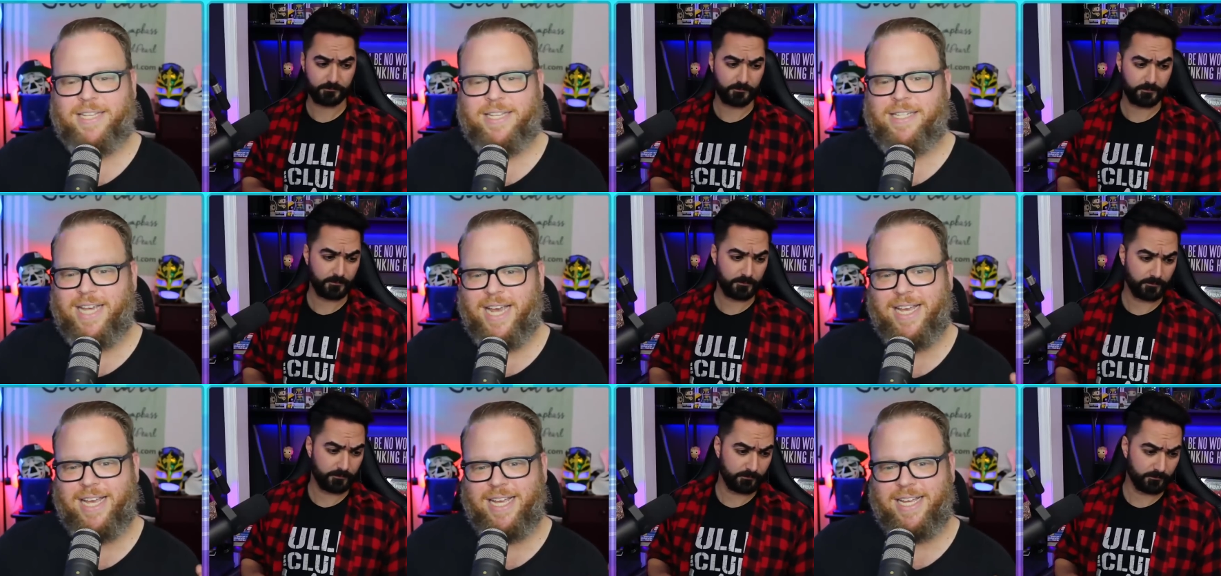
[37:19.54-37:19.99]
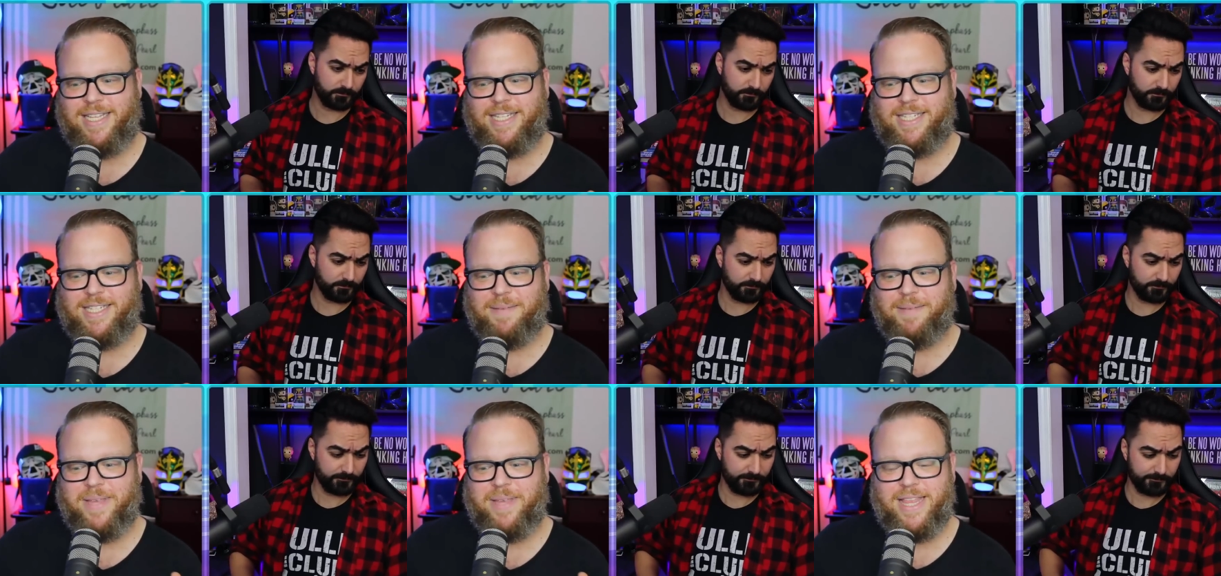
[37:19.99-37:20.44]
Speaker 1: It, it's something
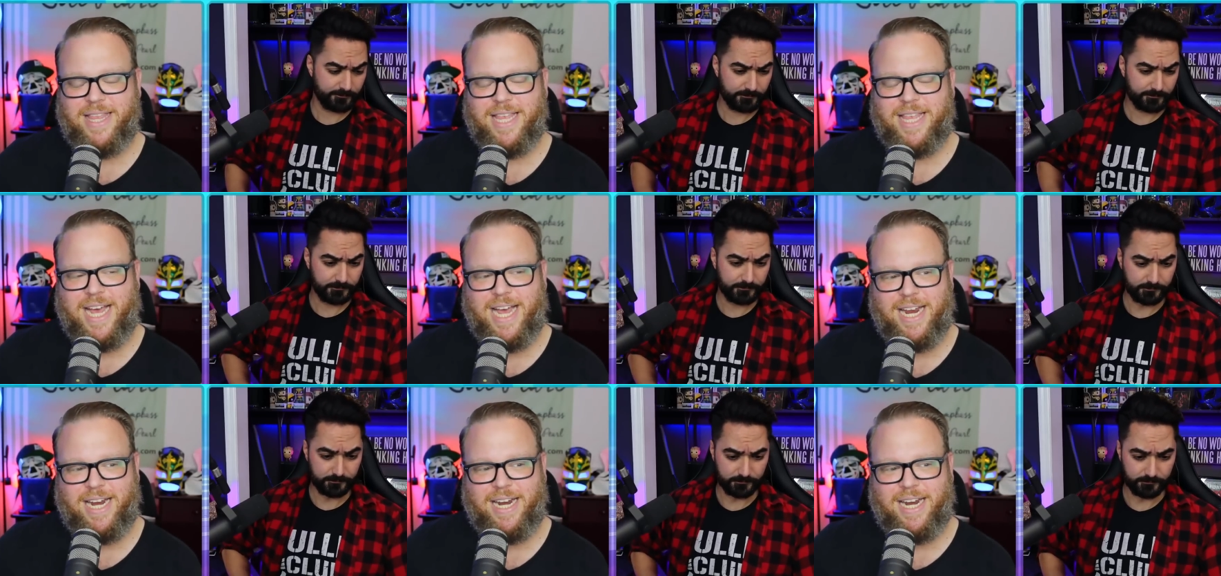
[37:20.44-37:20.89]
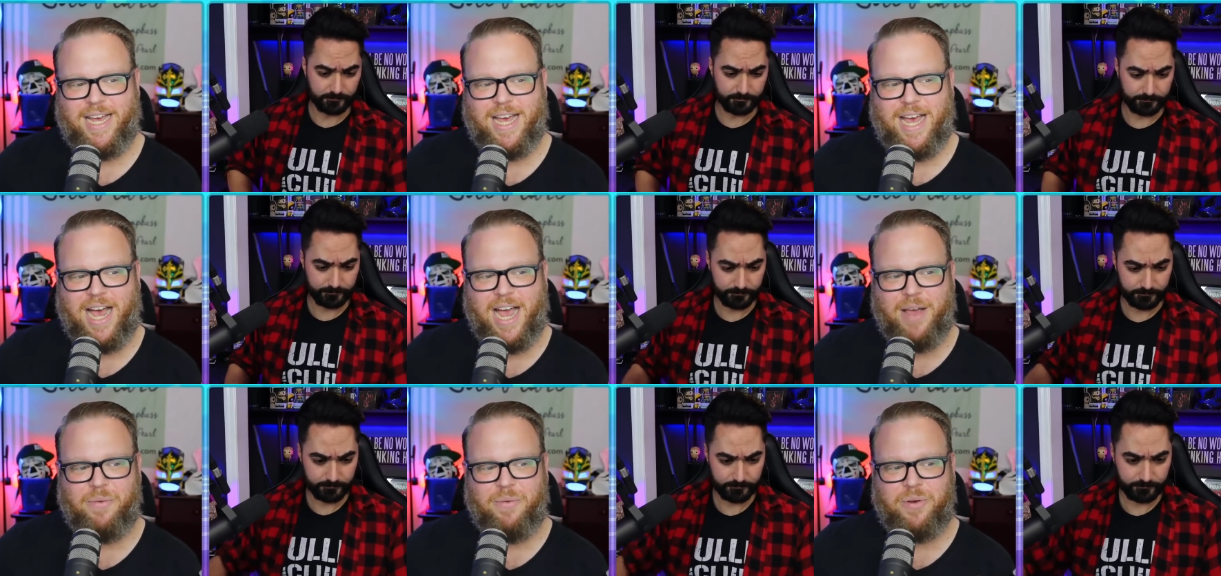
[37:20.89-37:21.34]
that I
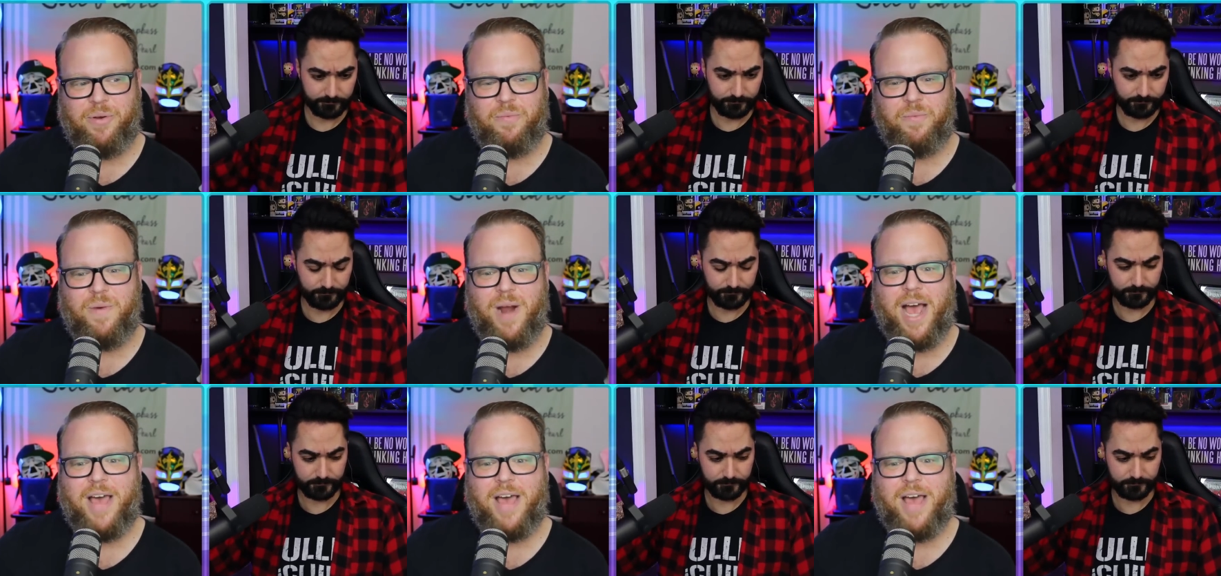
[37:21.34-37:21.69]
would rather